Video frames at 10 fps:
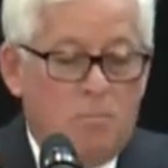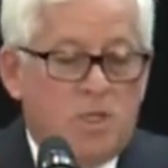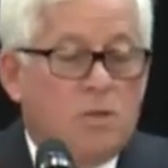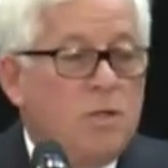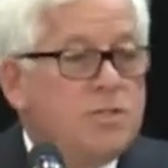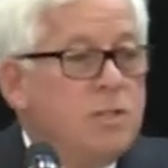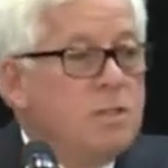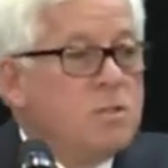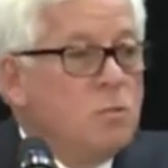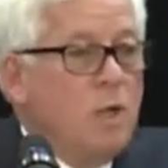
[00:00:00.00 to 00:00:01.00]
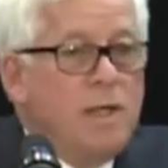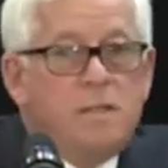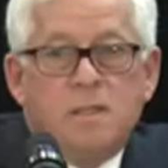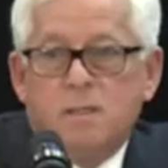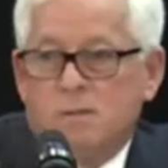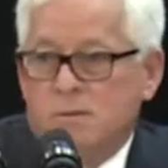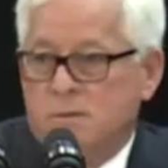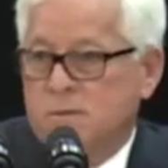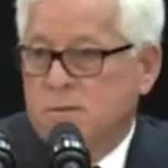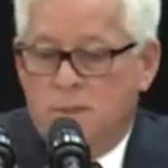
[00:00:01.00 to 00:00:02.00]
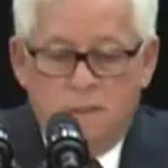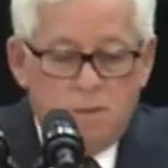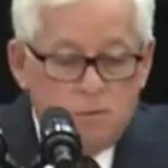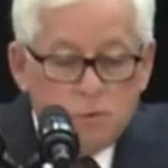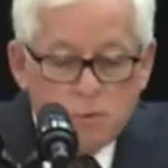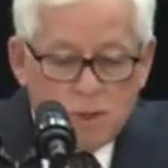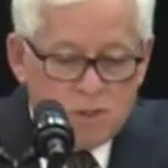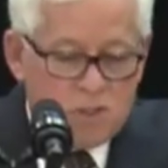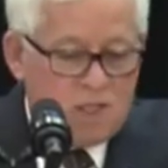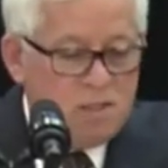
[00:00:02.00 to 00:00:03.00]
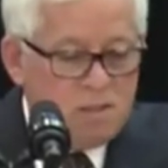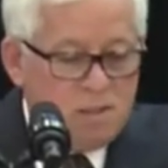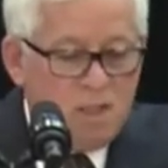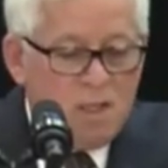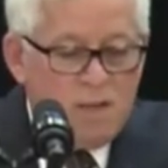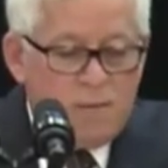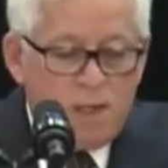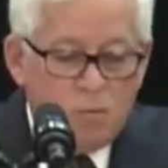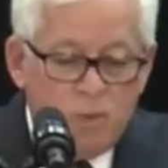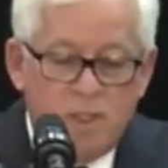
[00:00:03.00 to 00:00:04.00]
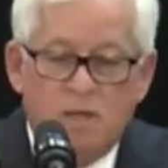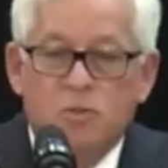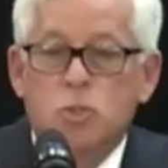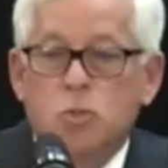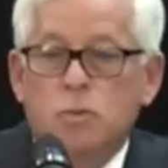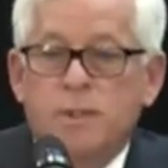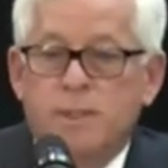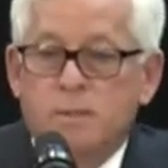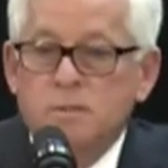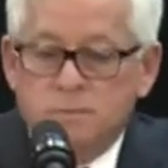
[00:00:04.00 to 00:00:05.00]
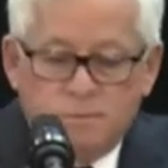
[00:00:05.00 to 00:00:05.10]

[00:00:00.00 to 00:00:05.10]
Because it is right here in New York State that we have a true leader